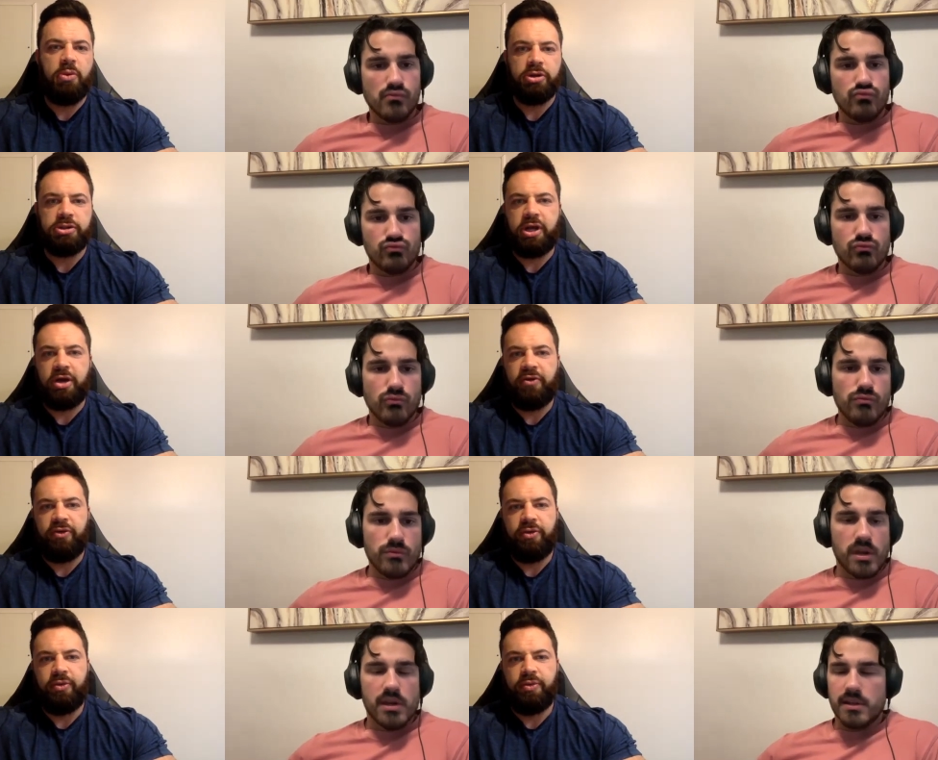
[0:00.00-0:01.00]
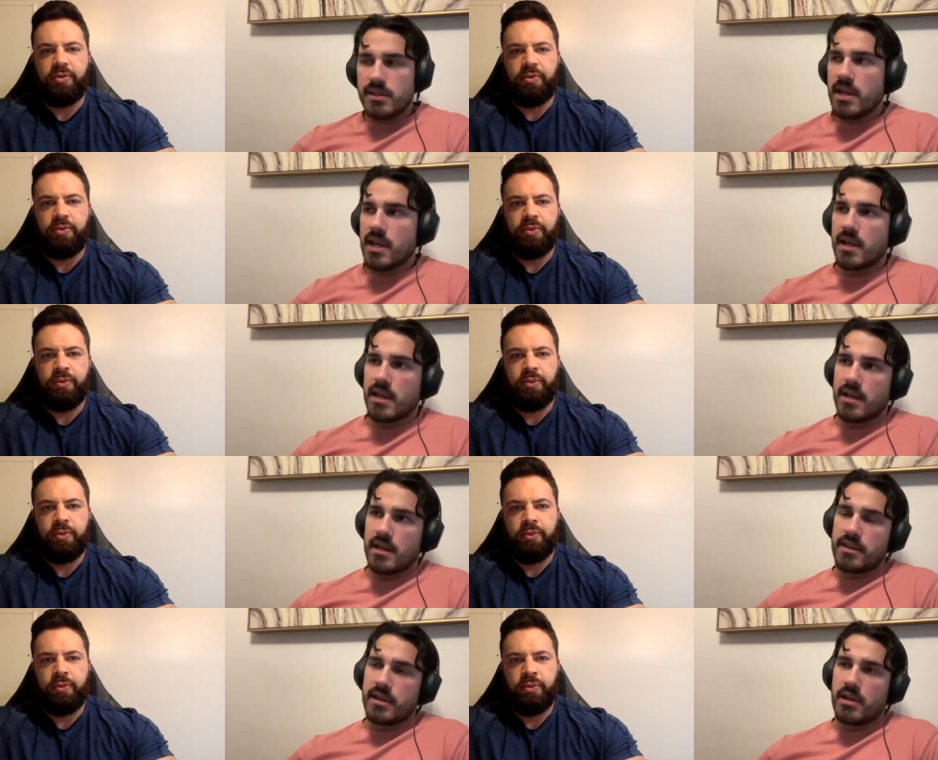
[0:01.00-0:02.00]
Speaker 1: more stuff
Speaker 2: yeah
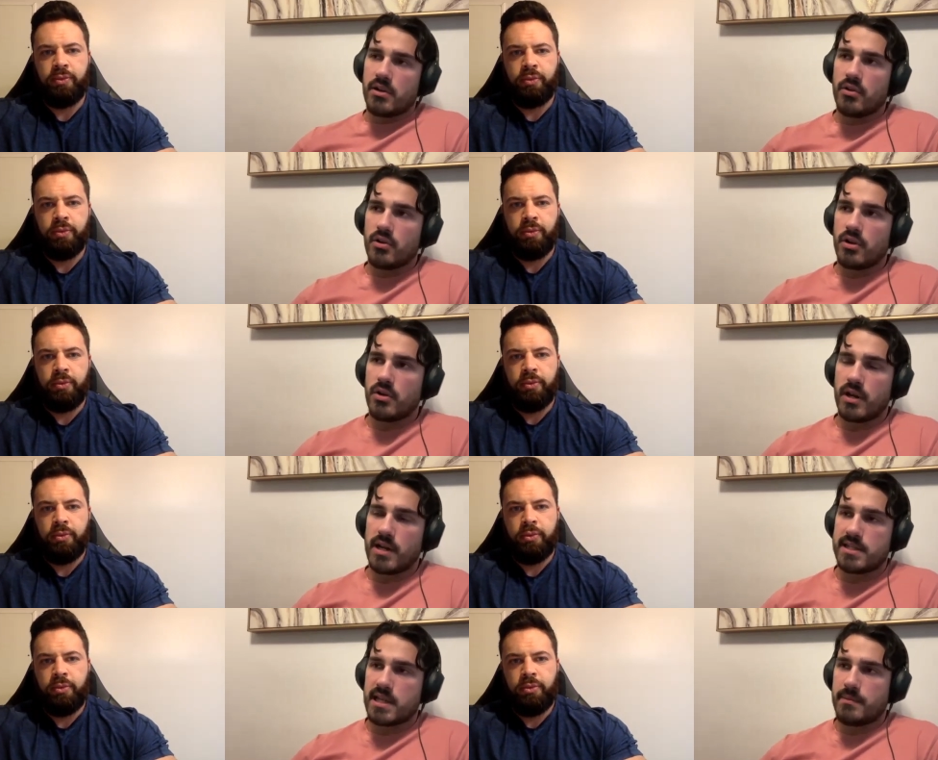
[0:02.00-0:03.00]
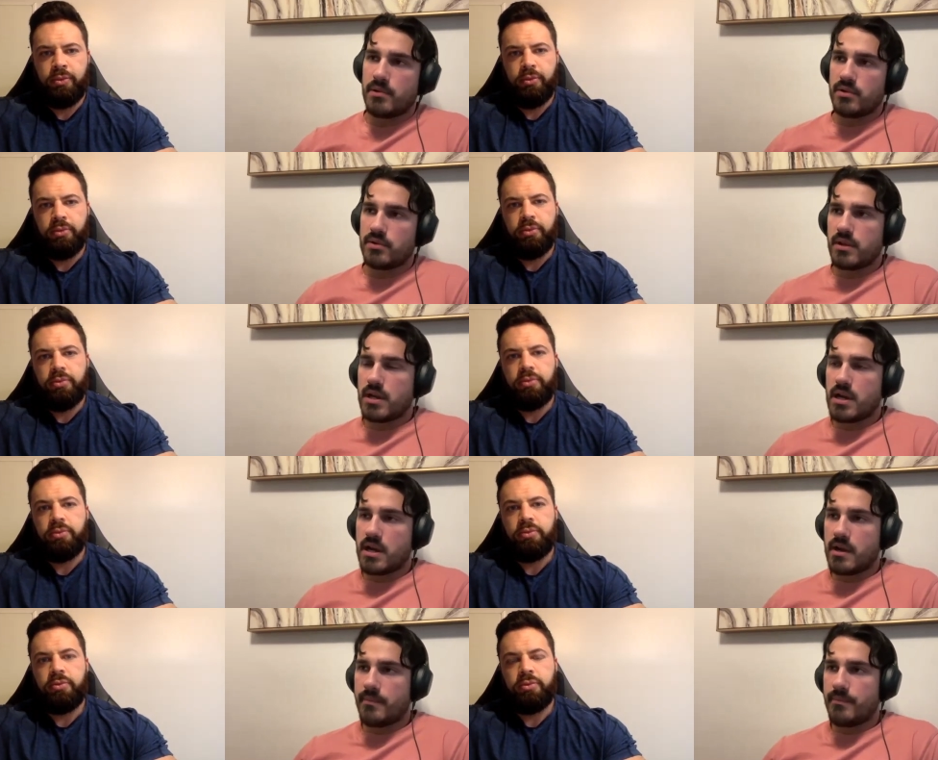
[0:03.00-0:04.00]
and i think a, gr- a great example
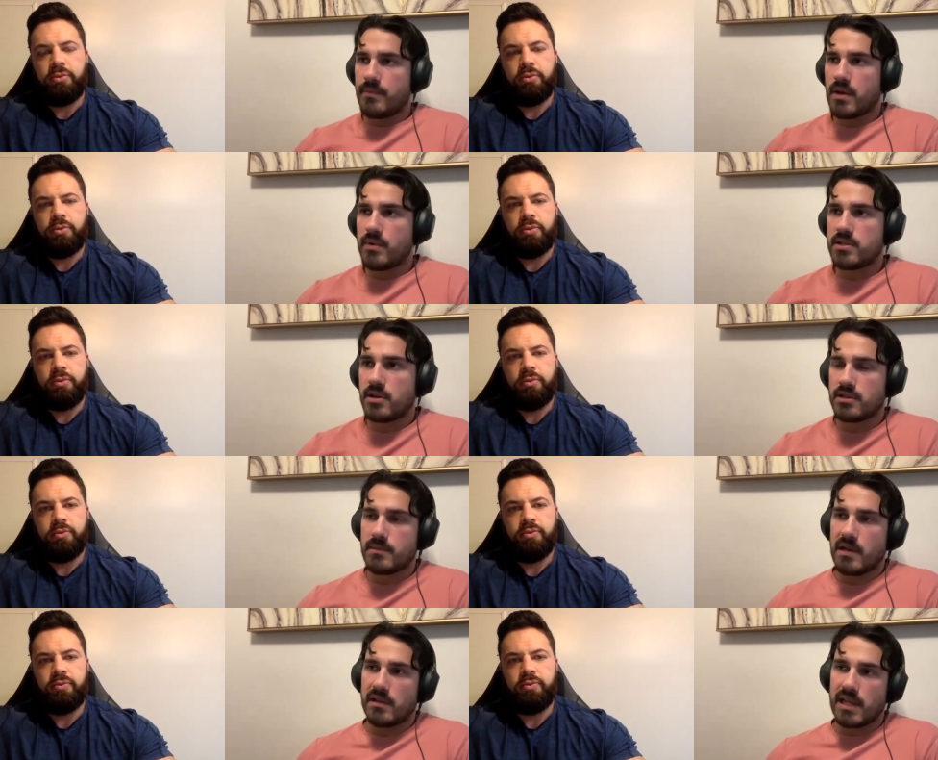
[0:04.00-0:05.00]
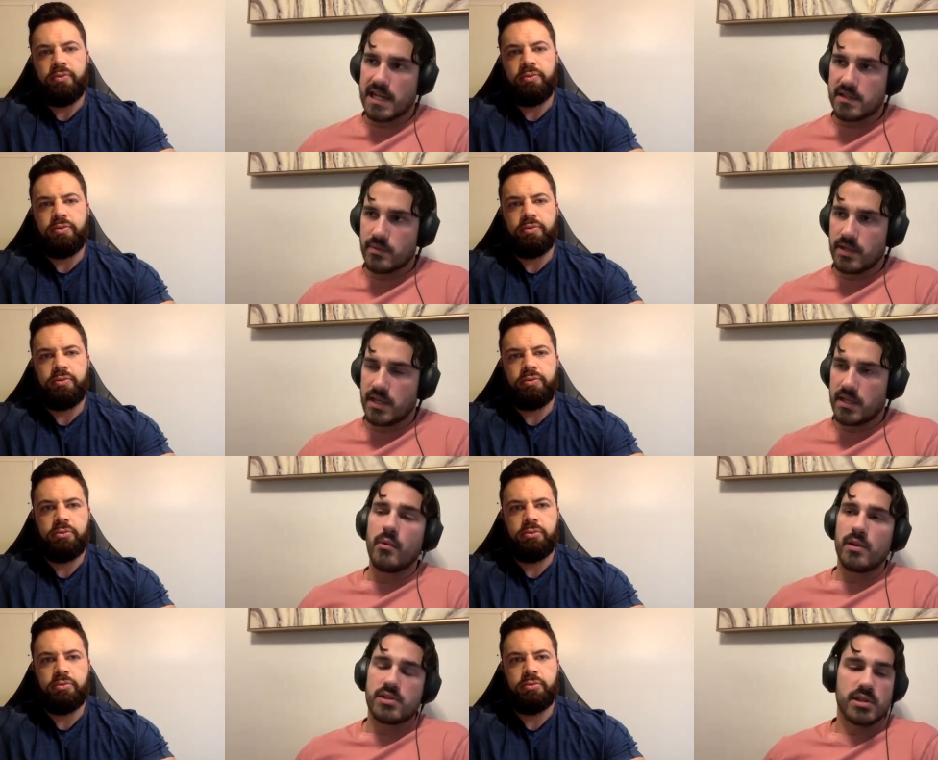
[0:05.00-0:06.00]
um, that we talked about last week
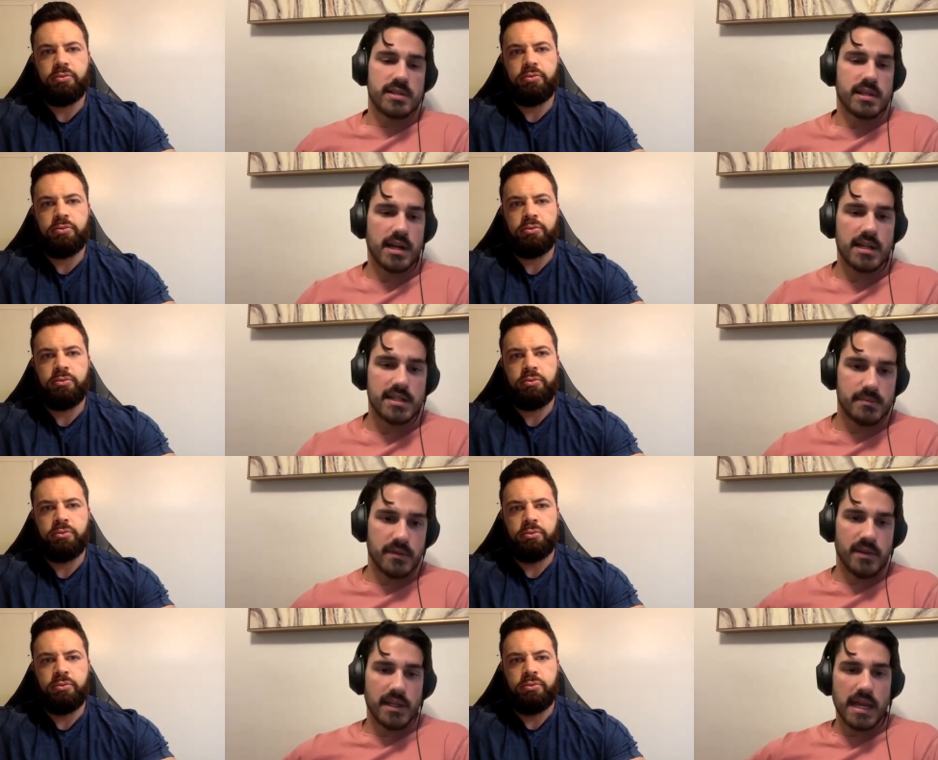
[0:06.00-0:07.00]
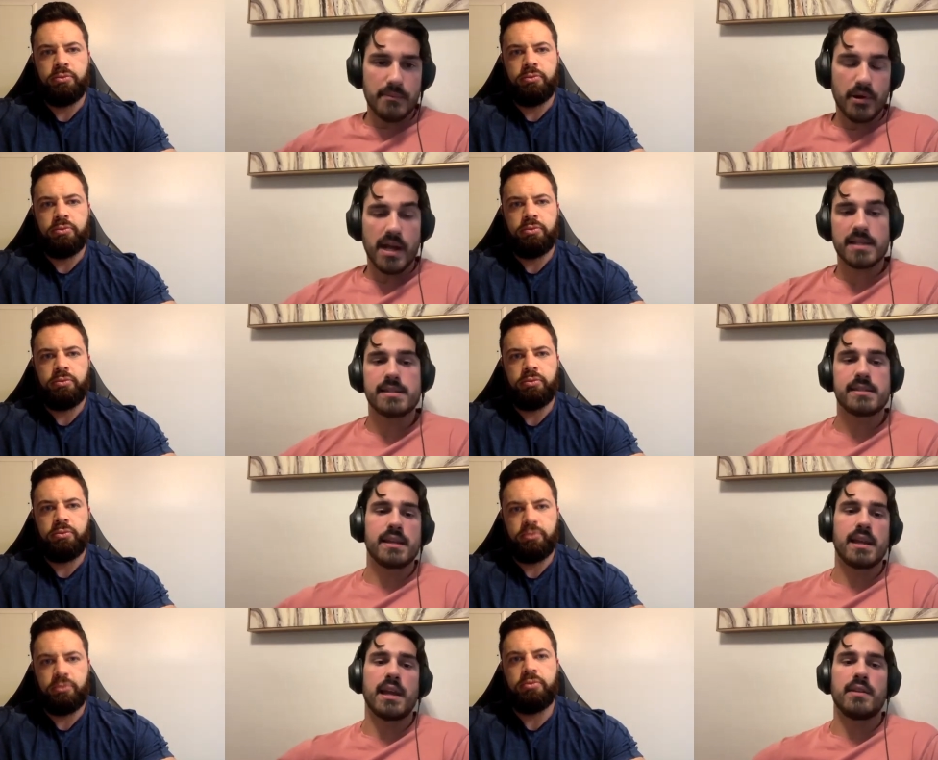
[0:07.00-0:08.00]
uh, was just the concept of a leg
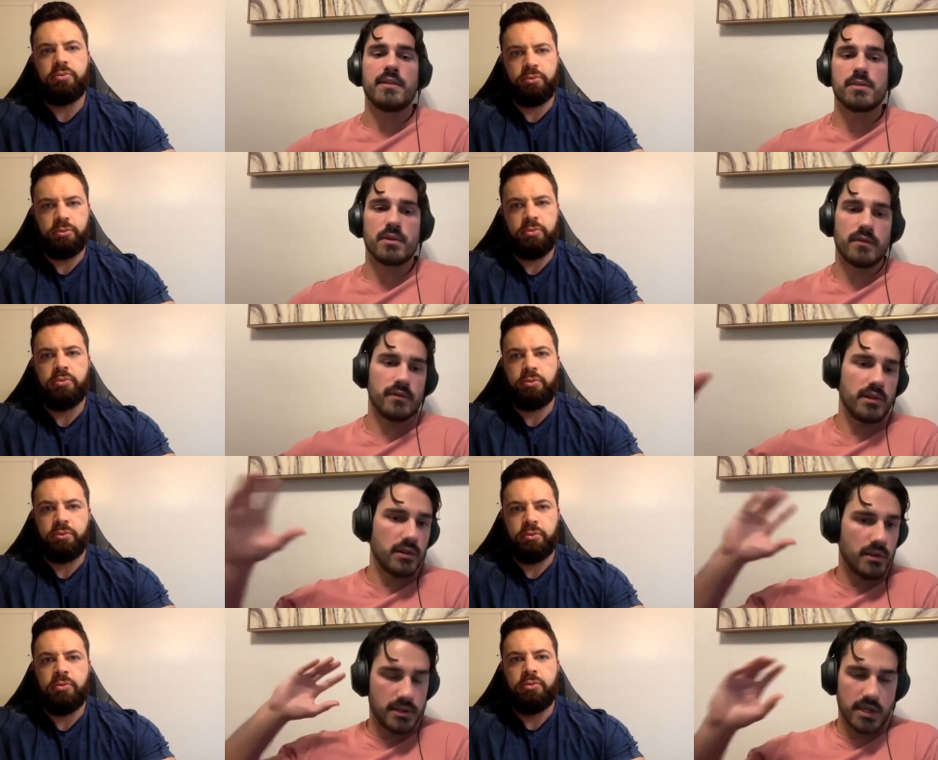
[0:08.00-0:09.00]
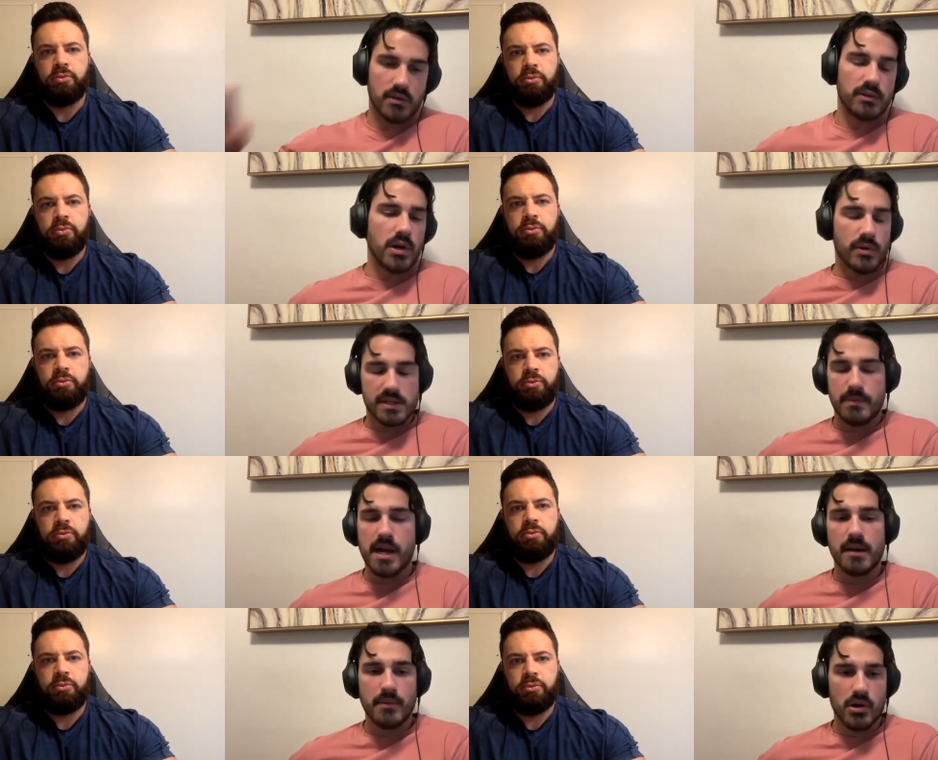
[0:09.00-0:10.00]
press and the sort of you know lower
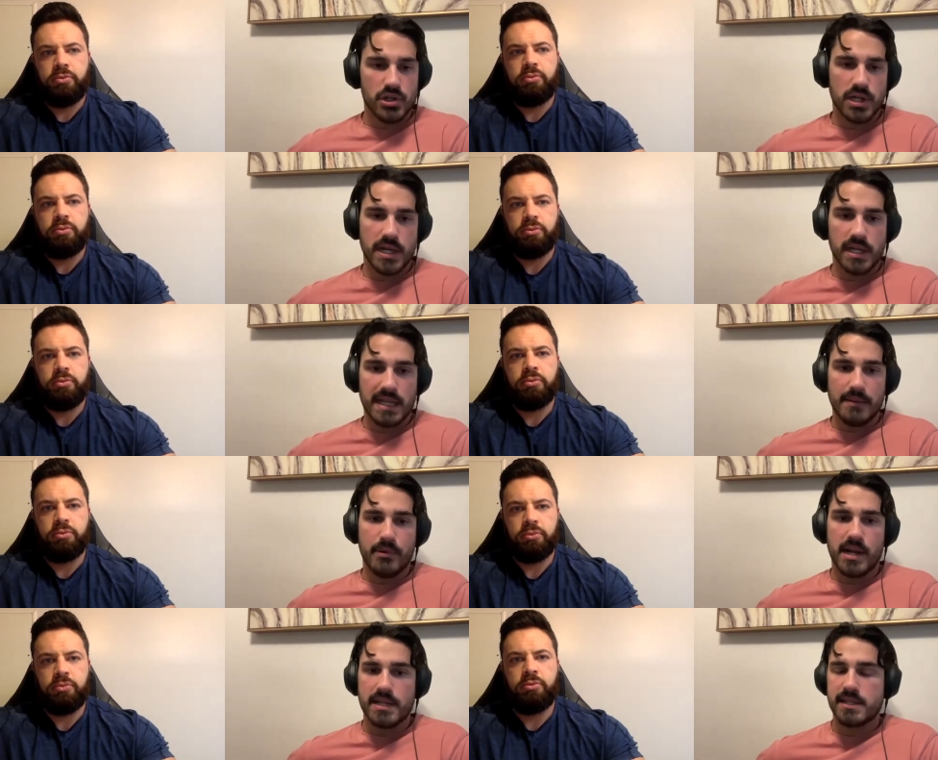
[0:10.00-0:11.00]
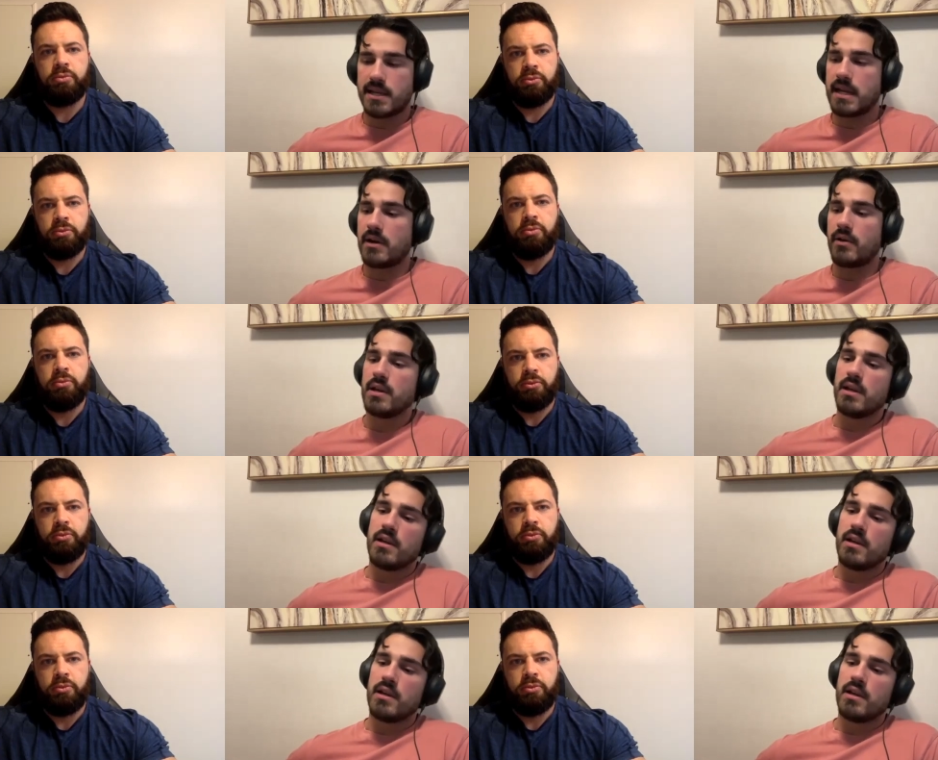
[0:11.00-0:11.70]
spine motion and a leg press and how